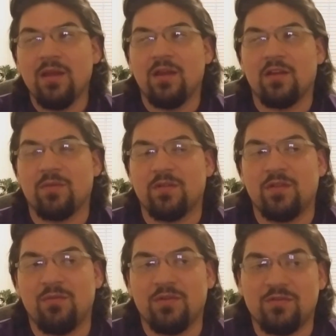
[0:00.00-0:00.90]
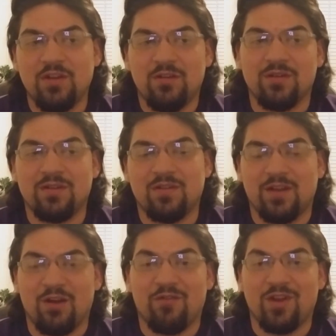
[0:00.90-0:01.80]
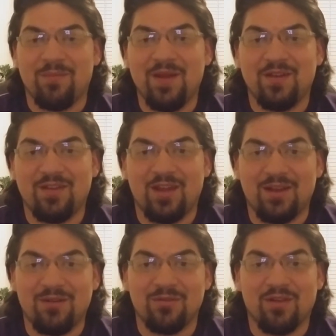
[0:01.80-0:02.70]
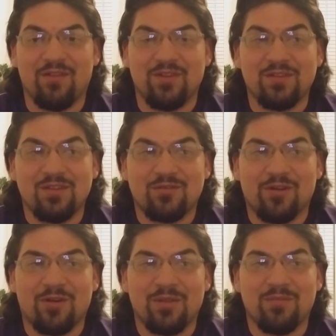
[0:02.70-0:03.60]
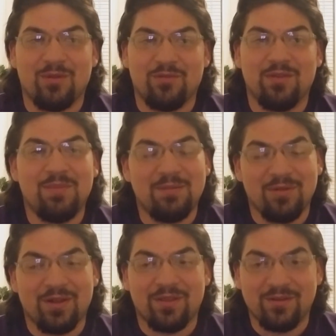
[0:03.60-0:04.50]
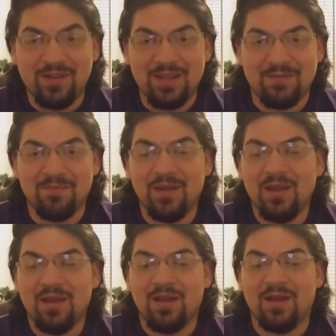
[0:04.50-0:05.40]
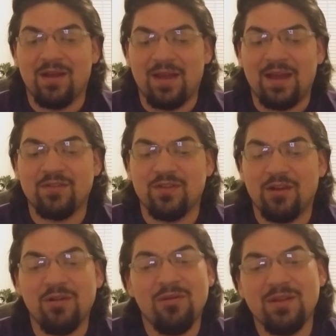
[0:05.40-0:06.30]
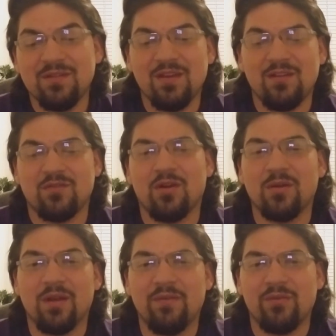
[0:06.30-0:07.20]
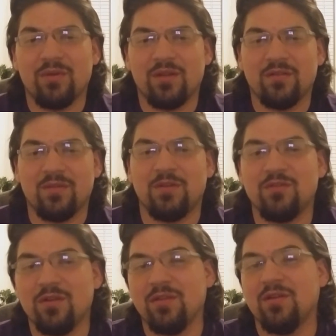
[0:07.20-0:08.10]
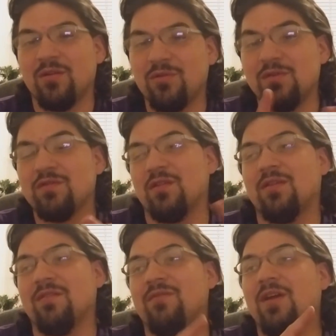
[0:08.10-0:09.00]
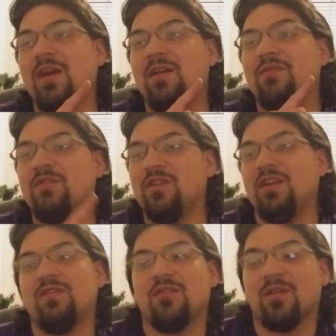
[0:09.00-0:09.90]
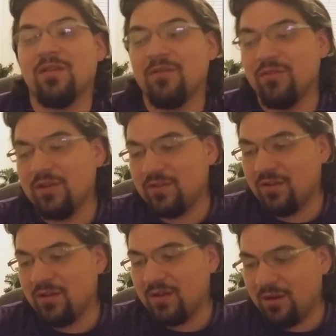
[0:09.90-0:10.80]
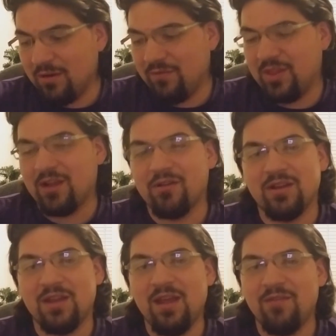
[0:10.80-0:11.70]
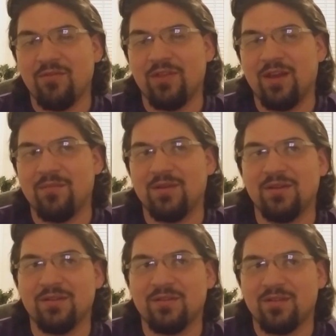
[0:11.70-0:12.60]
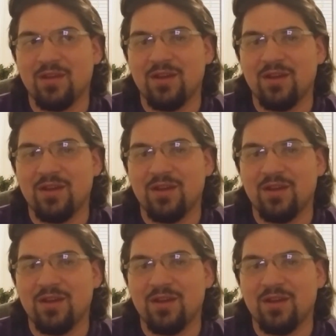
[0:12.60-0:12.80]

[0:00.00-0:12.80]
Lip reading: Especially with Jiren sitting over there meditating, who's obviously stronger than most of the people on their team. Actually, I'll go ahead and say he's stronger than everyone on their team. He's stronger than Goku, he's stronger than Vegeta, he's stronger than Frieza. I don't even think I'll get any hate for that, because